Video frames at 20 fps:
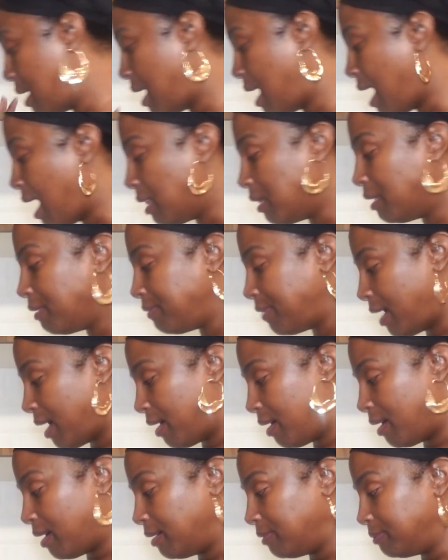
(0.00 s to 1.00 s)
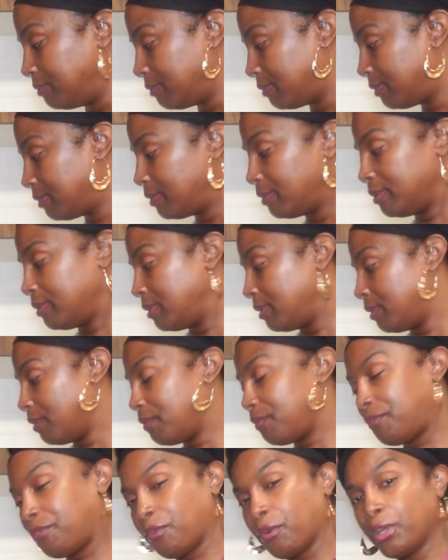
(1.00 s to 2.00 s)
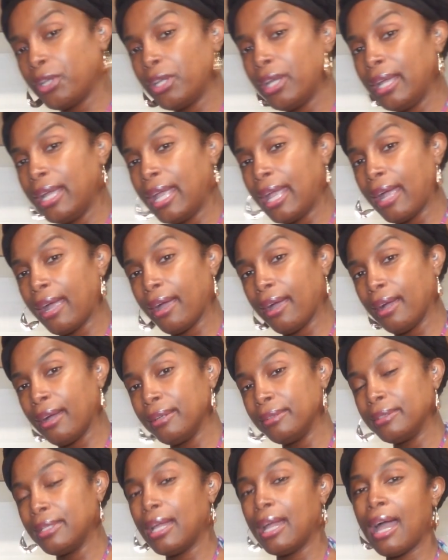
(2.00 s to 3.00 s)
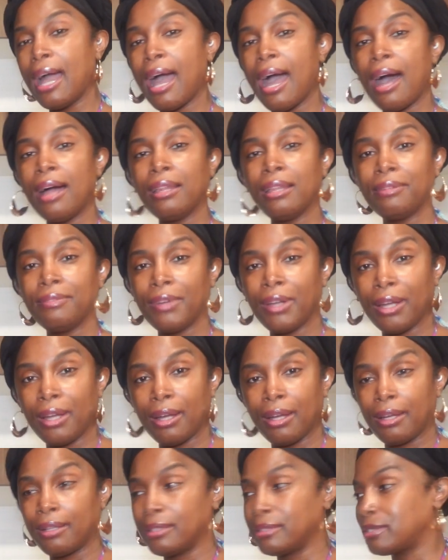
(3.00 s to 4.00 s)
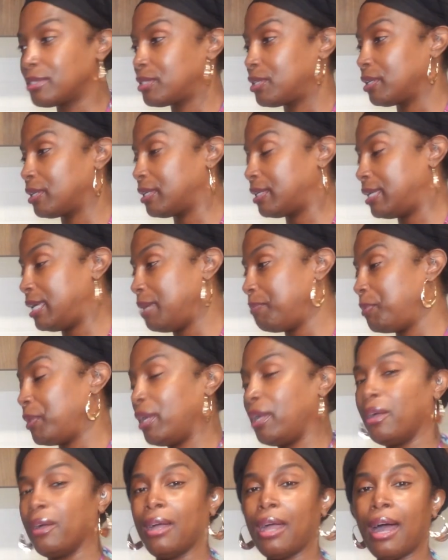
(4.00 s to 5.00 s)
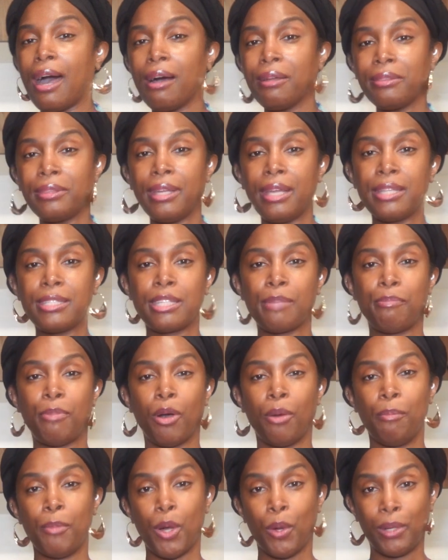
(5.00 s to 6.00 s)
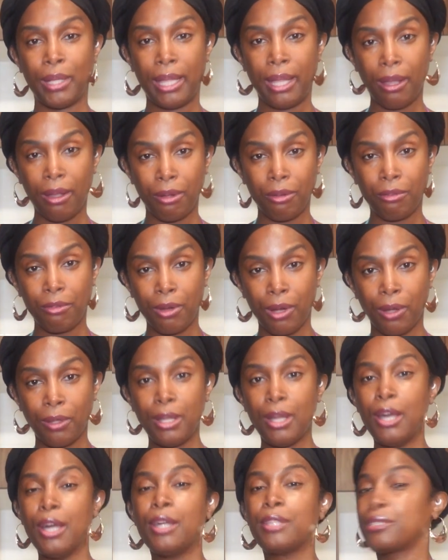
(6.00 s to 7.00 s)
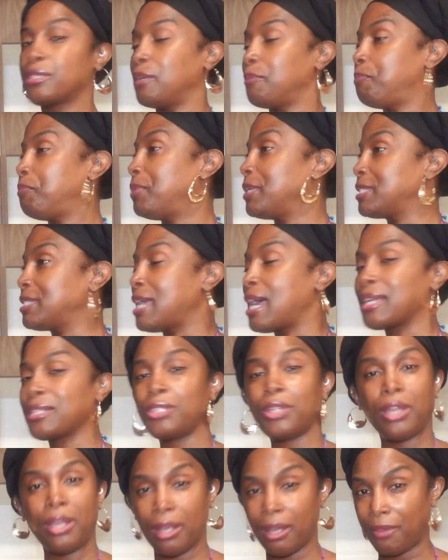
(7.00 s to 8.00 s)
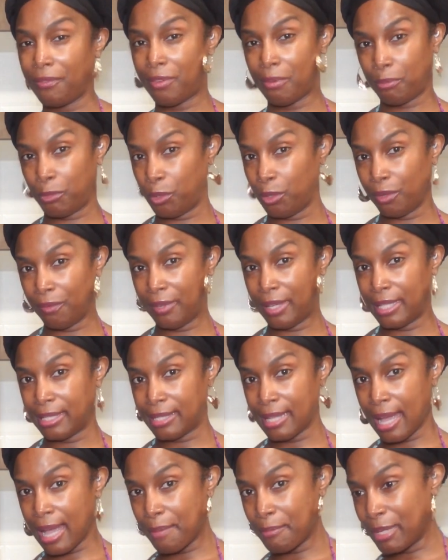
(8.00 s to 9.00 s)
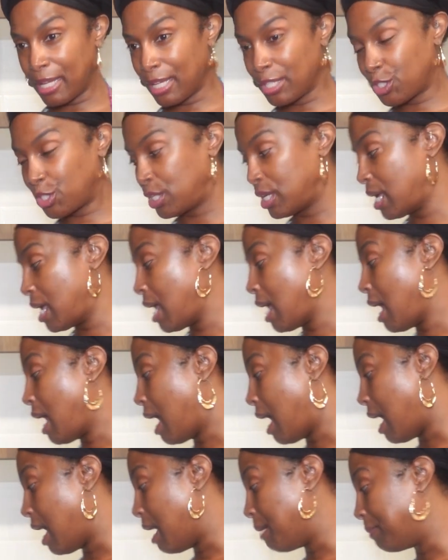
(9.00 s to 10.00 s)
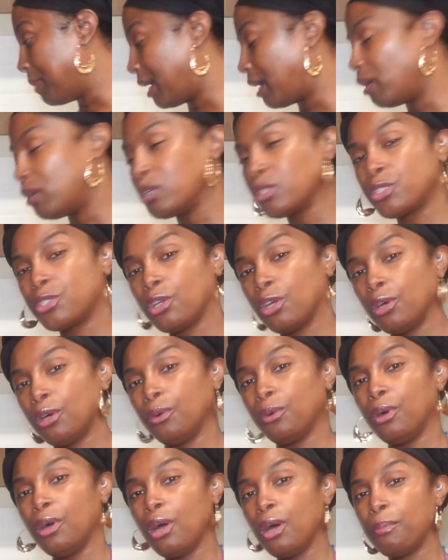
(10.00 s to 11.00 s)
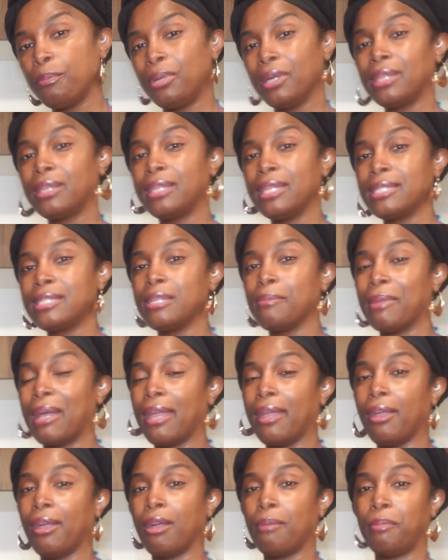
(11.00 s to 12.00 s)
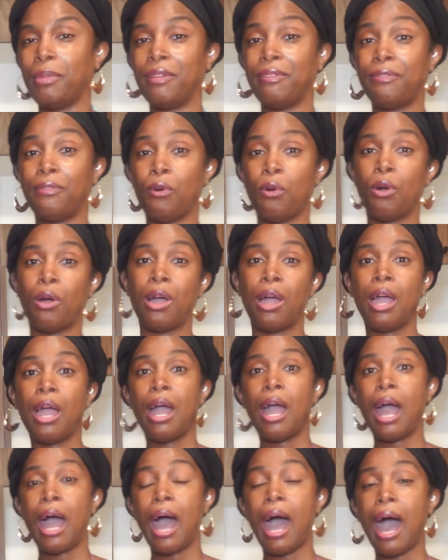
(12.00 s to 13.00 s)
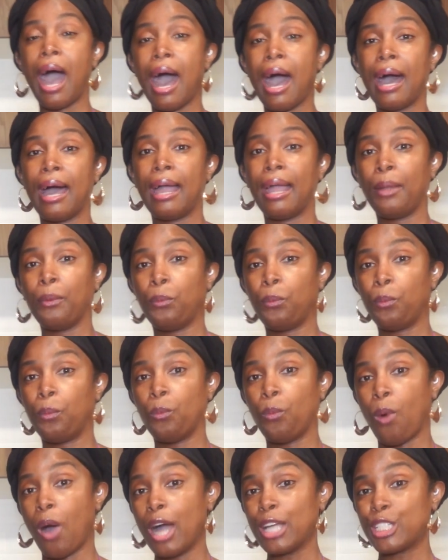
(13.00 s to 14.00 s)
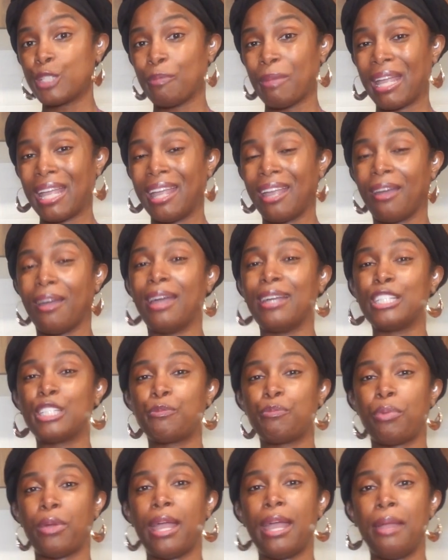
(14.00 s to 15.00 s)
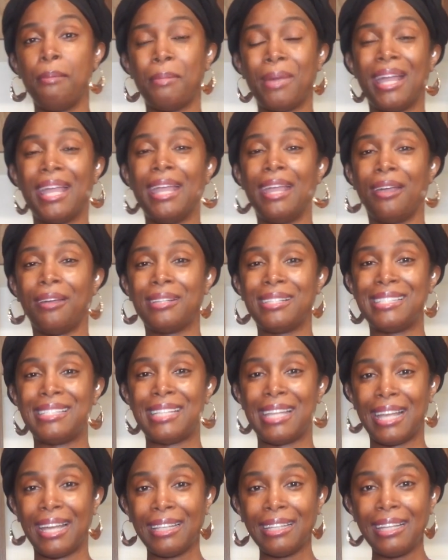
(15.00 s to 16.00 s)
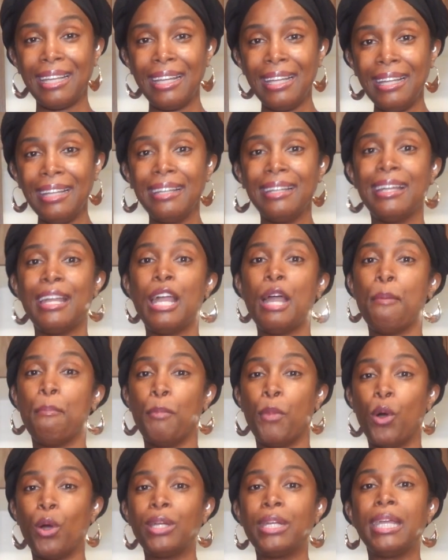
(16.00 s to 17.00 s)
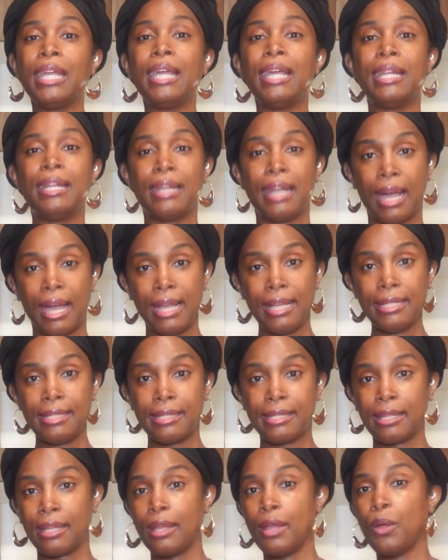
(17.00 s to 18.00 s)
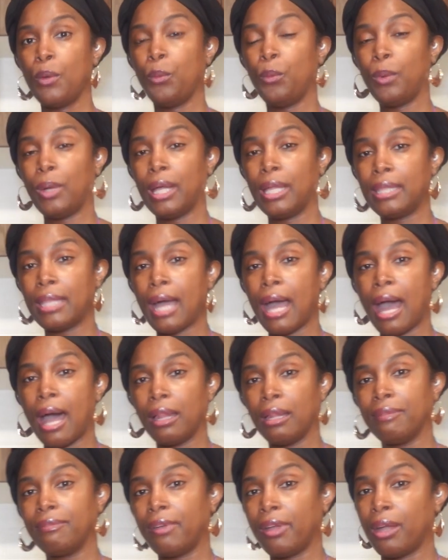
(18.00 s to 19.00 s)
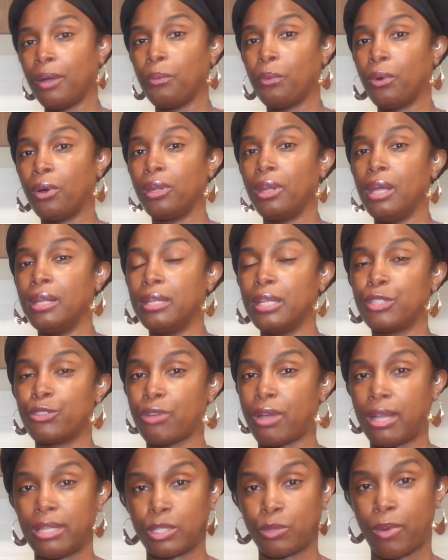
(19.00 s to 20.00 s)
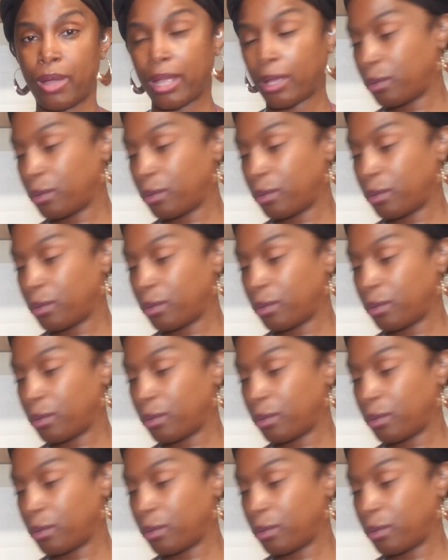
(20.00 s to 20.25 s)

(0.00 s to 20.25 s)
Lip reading: aloe vera for your hair, aloe vera to keep your hair healthy, to promote hair growth, to protect your hair from UV damage. I also put this in my hair before I wash my hair. I spray my hair daily, morning and night, with aloe vera water, and it dries quite